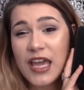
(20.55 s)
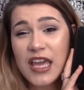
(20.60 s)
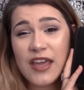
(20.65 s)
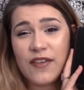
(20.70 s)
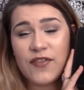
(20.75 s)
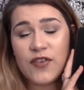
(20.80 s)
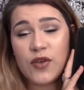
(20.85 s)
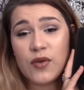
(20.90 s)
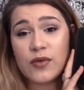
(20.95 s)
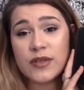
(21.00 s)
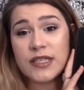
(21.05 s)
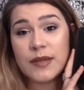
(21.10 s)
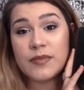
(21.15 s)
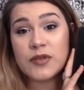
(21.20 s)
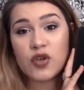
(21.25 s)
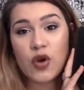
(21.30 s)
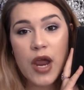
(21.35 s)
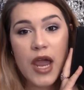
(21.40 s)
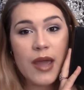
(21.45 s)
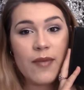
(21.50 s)
If you
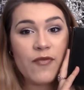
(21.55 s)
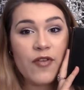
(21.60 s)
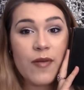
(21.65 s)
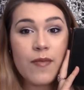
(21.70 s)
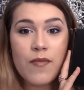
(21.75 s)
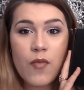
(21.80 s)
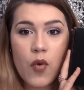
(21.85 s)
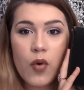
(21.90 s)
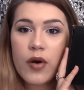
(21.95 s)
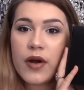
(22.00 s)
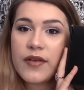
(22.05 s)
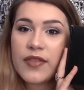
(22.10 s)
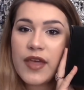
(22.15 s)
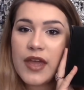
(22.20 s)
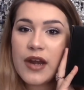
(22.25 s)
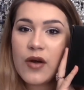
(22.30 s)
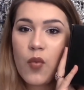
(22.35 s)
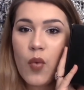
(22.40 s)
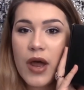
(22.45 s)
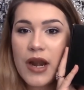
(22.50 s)
subscribe for more
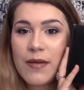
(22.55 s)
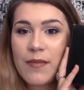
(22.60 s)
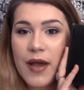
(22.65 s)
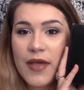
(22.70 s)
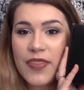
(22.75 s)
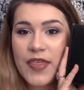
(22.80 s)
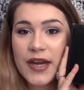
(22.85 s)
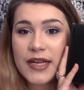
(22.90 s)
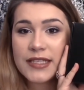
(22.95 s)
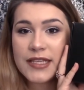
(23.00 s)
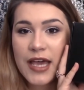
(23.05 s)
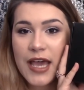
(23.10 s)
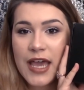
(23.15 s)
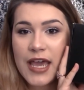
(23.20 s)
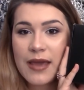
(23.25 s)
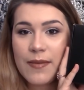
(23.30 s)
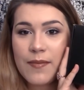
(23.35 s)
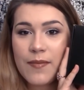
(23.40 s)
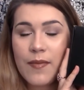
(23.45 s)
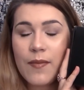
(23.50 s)
than one month at a
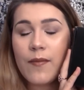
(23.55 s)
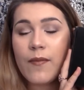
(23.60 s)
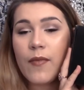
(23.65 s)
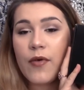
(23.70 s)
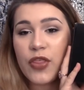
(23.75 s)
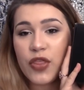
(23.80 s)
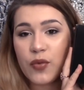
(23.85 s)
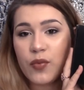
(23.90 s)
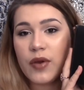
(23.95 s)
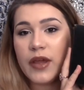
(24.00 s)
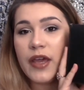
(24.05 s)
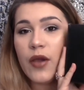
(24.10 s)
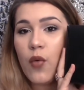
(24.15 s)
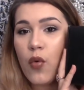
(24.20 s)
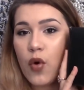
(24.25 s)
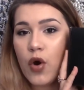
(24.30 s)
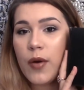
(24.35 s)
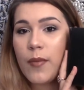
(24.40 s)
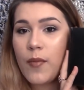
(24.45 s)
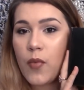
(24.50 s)
time, three
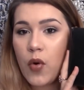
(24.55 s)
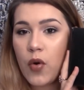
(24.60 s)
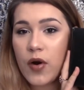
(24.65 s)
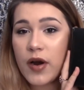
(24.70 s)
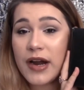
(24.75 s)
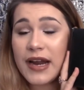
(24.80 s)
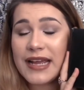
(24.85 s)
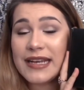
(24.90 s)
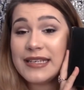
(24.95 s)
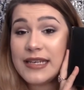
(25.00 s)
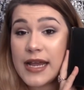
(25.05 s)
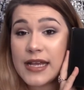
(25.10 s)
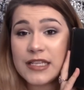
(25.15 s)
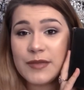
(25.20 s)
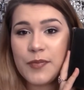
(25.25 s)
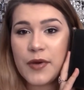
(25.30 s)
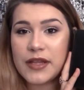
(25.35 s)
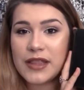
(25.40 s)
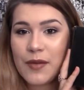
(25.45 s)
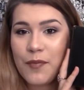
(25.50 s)
or more, it does
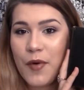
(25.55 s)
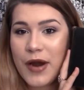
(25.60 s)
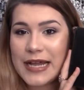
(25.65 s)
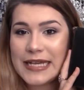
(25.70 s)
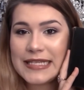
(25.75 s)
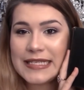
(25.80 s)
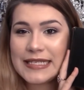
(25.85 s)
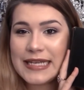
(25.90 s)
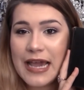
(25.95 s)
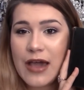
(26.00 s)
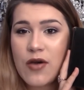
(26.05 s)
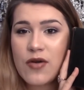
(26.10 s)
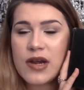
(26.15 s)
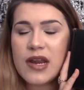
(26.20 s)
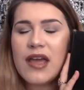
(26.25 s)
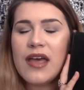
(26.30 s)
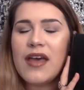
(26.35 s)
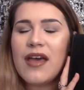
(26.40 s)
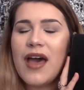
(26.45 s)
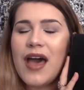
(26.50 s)
bring the price down.
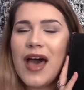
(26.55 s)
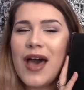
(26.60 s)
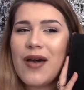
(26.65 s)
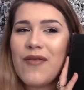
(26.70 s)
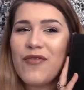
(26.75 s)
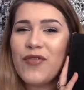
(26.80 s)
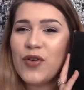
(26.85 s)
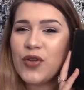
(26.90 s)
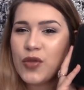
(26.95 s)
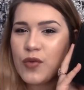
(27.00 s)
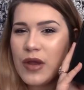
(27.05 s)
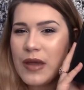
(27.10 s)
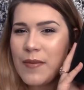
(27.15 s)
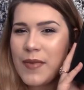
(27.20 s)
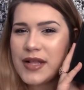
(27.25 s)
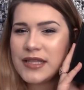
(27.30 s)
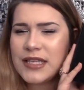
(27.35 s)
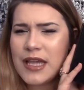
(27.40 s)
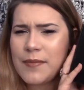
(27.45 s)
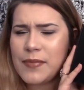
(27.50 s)
Uh, for three
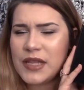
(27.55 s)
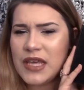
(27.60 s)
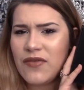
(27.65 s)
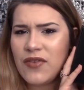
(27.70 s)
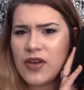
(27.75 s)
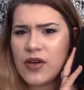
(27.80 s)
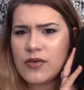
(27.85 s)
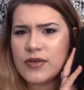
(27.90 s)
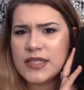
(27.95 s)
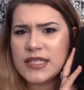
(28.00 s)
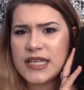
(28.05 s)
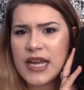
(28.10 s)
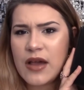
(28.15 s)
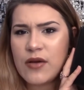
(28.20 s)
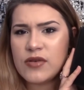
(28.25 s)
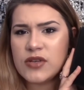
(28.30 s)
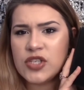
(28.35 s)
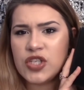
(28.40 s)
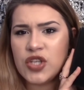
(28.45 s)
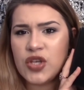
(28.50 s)
months, I believe it goes
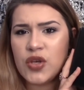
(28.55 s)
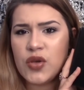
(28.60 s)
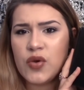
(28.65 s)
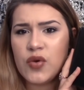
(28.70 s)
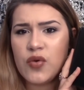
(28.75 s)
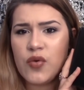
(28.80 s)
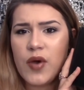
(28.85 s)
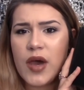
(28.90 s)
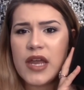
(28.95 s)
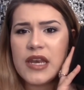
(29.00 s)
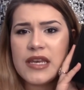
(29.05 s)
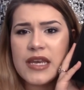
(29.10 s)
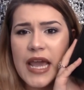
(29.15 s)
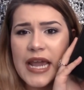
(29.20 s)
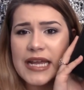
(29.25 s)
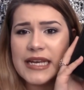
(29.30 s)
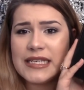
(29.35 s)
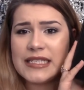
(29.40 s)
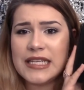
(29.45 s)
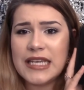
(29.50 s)
down to
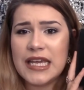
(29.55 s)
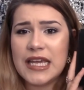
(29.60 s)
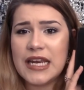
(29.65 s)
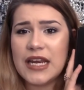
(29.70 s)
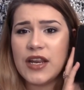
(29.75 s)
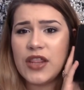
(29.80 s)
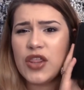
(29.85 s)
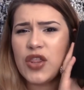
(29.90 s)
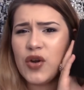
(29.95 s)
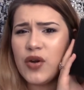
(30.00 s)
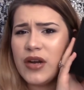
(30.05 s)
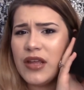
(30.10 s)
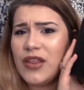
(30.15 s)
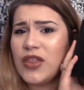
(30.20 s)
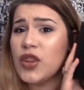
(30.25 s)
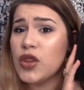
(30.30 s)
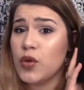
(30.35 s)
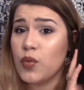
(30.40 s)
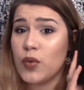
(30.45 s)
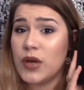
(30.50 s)

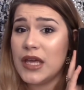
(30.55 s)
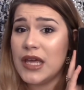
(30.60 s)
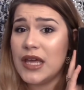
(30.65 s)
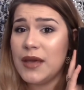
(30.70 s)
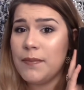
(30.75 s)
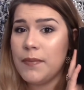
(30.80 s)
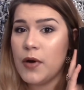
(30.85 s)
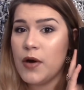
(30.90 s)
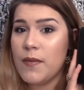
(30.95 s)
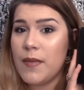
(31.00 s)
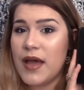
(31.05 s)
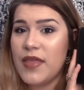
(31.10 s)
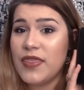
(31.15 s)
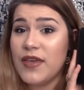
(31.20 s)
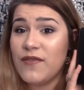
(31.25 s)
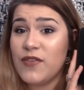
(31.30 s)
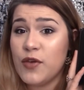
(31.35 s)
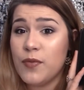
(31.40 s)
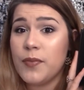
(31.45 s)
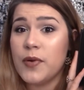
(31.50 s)
$19.33 per month
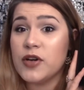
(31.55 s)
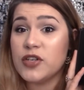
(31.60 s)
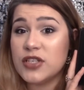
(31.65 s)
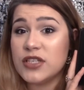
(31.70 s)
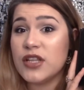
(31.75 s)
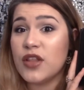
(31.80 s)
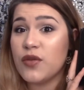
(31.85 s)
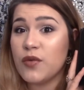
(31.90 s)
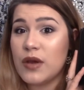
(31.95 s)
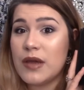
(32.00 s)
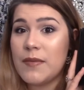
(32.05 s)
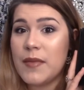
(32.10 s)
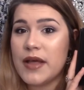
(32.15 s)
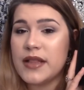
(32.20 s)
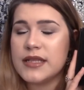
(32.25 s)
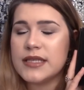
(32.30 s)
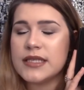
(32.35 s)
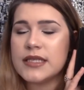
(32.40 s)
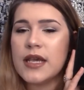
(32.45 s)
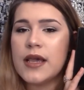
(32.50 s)
if you purchase the three
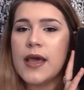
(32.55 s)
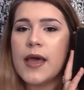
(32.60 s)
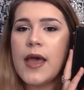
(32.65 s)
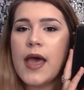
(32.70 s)
months.